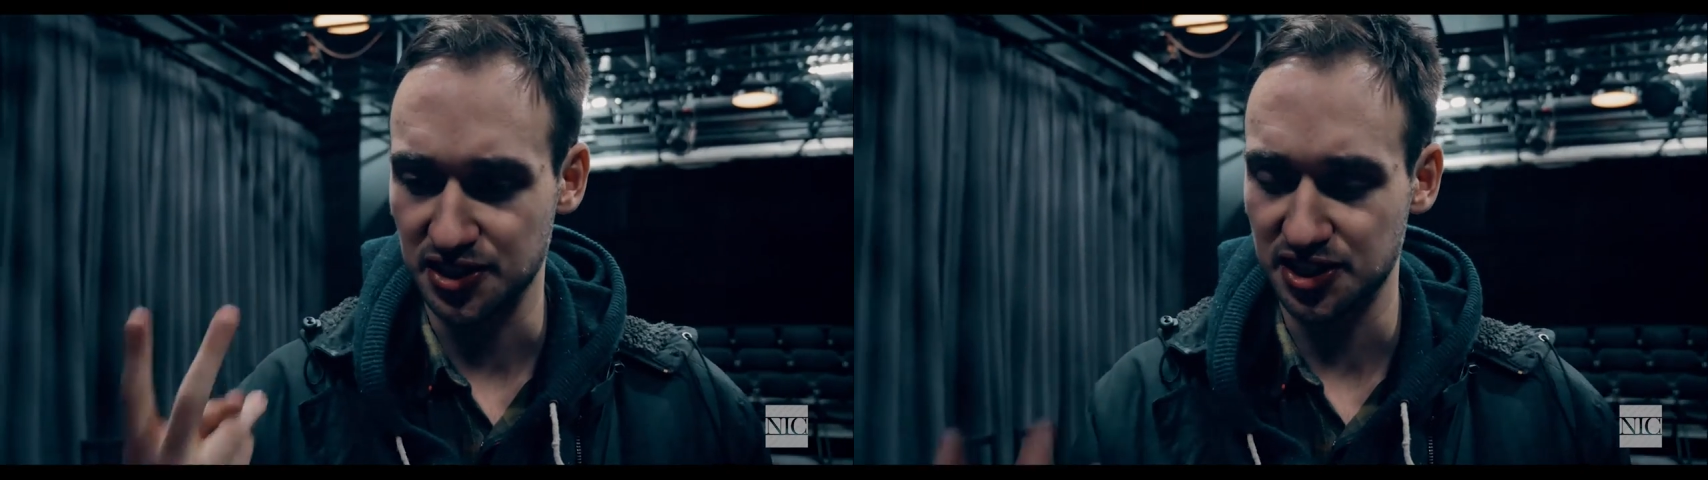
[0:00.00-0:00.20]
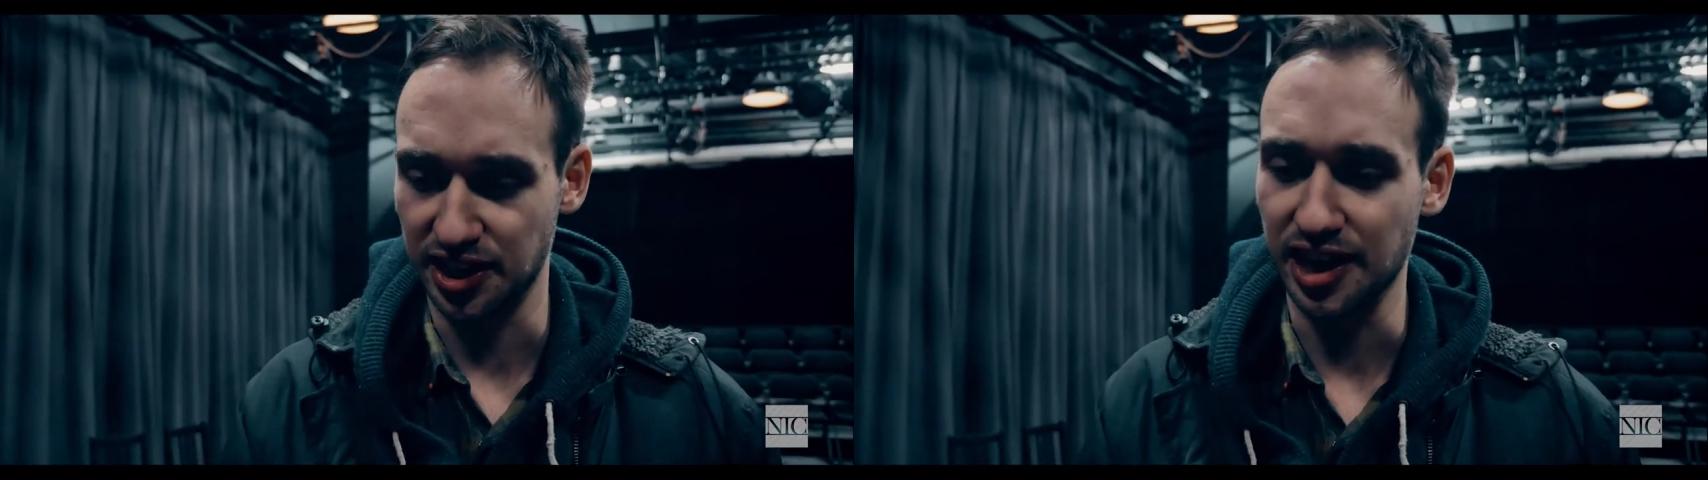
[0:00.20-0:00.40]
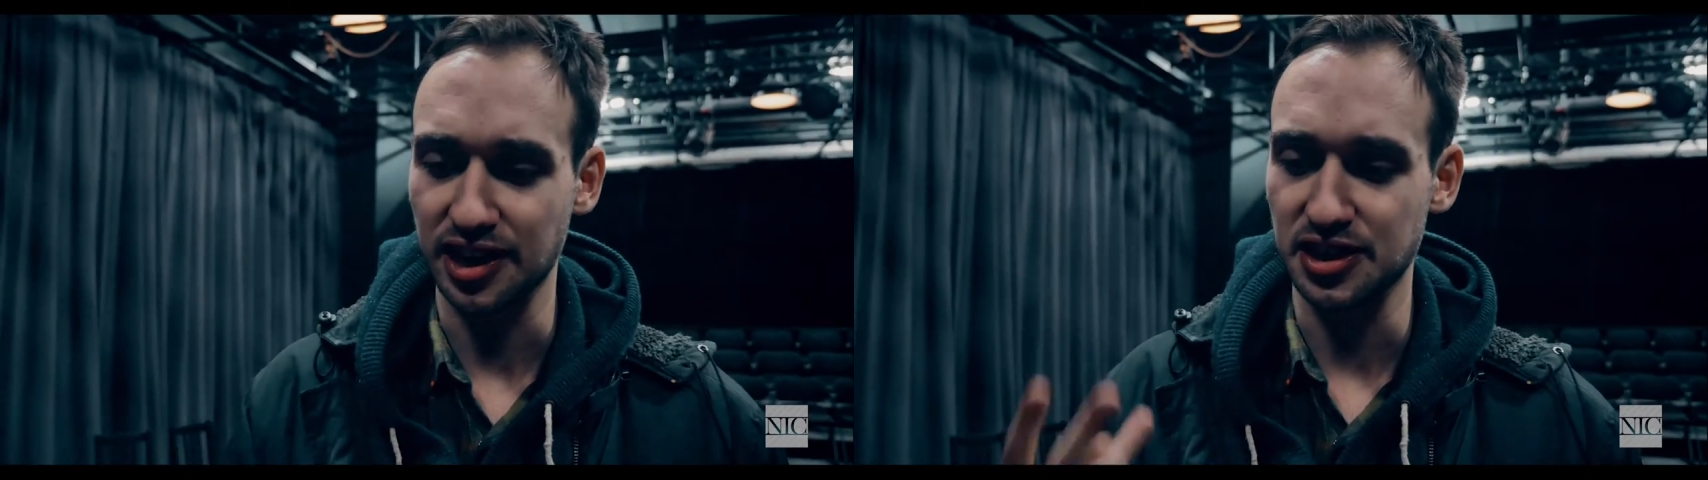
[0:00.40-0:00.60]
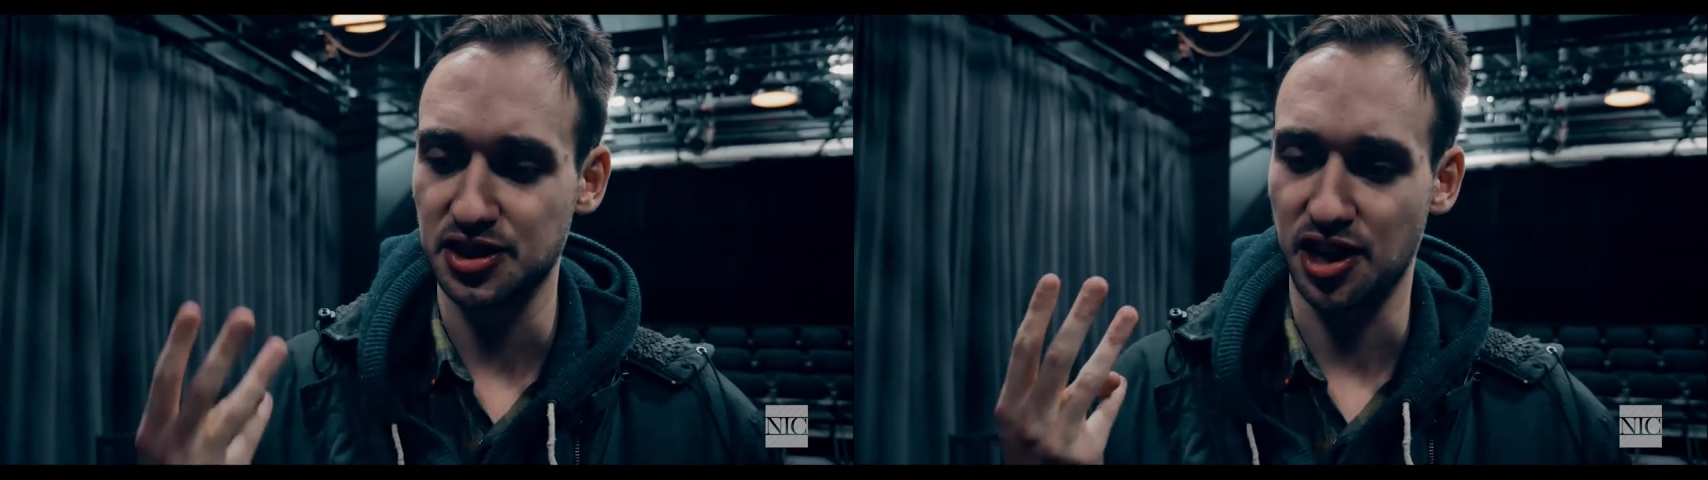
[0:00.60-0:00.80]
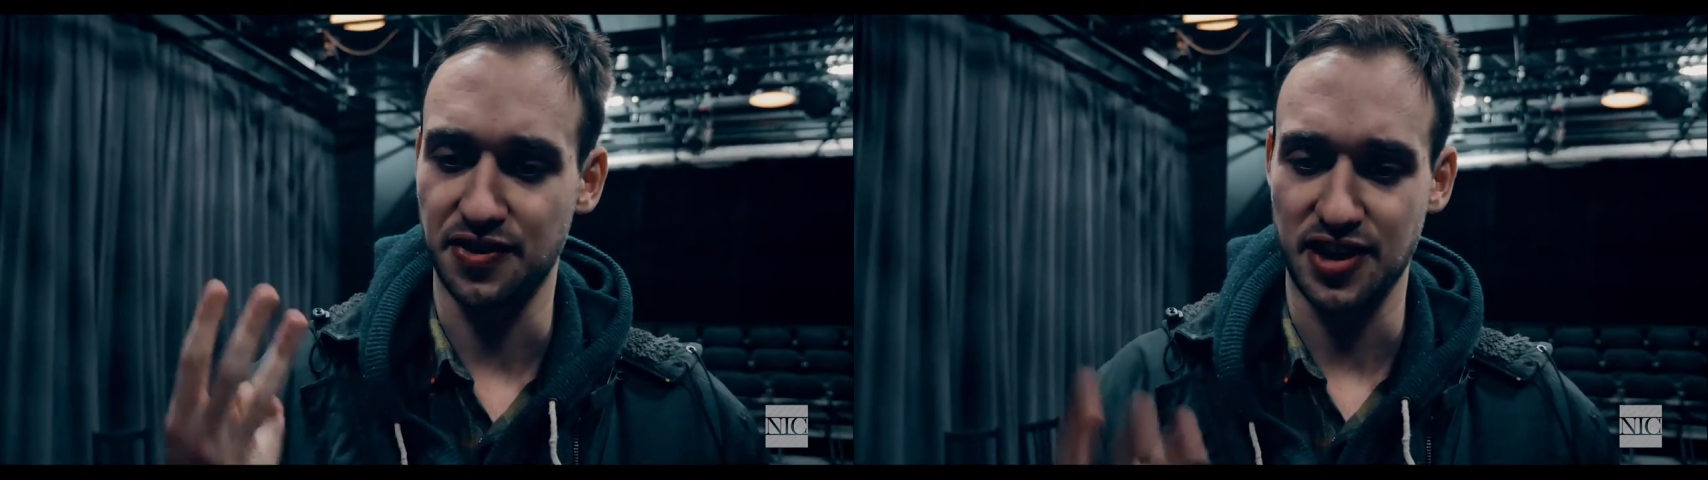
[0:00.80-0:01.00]
singing, he's
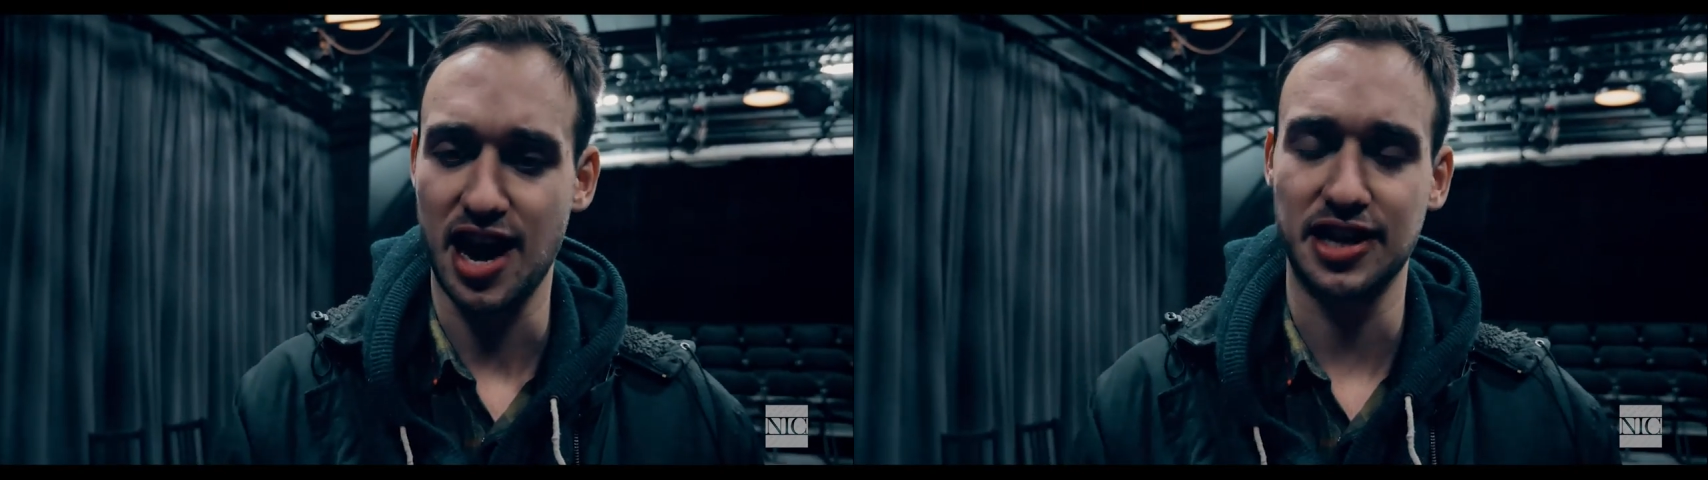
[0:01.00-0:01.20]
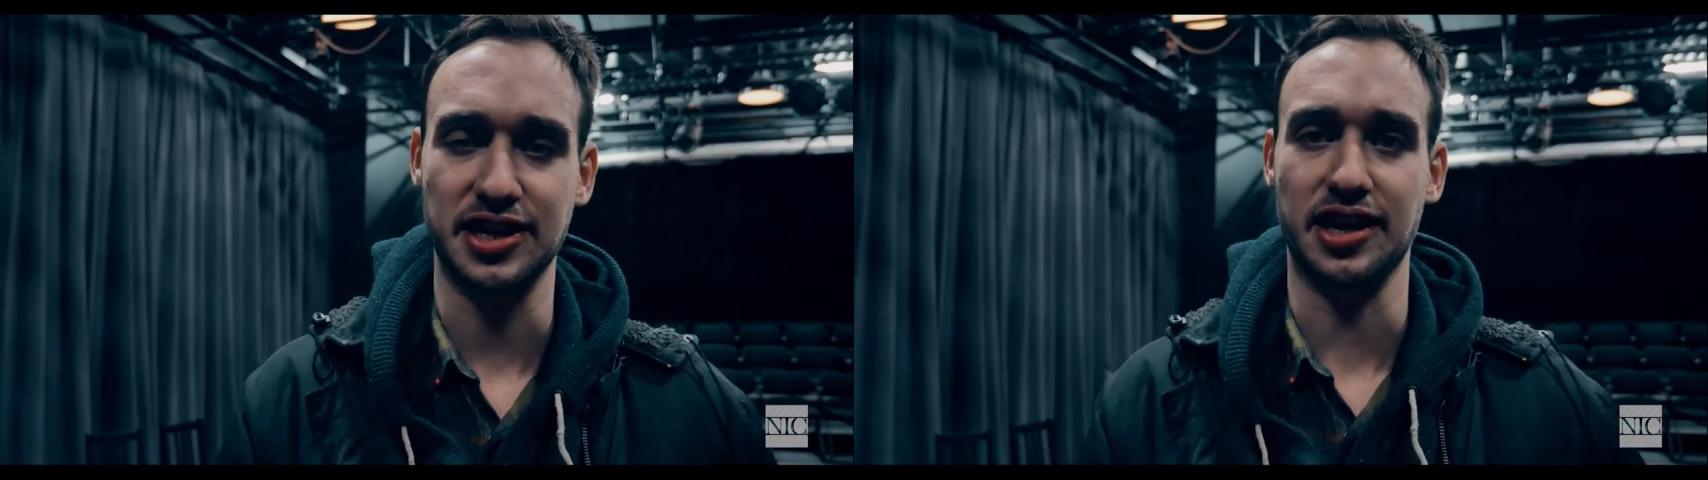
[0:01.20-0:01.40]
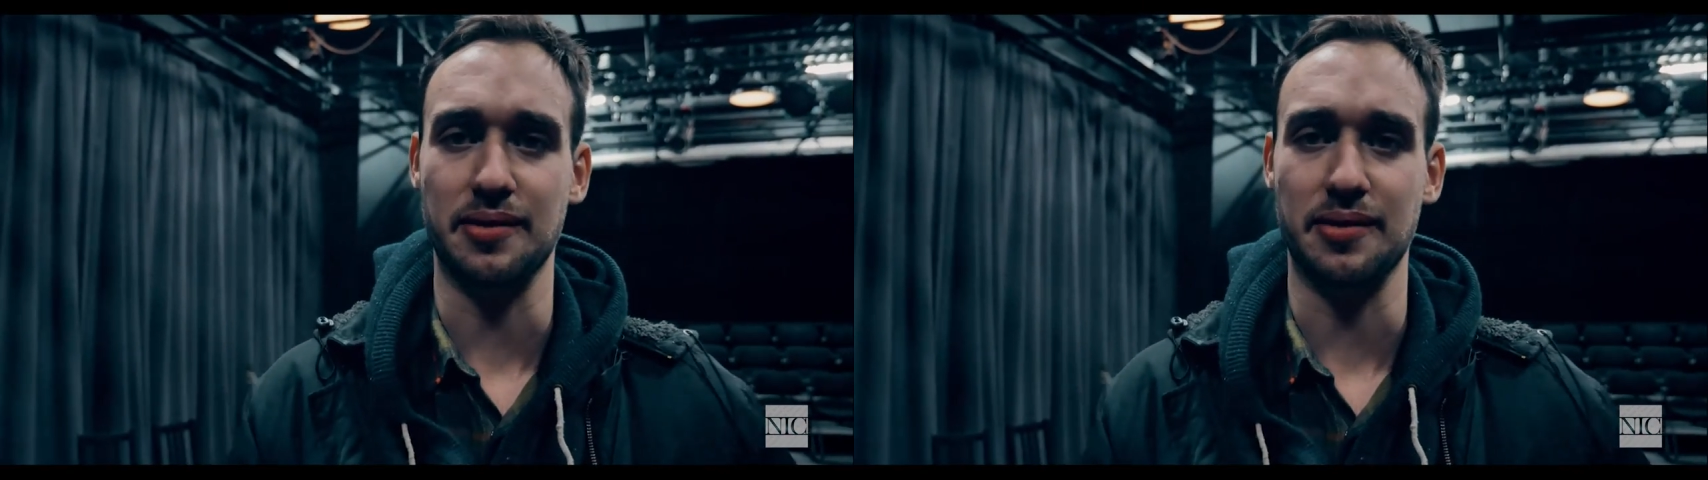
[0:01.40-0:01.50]
got the acting.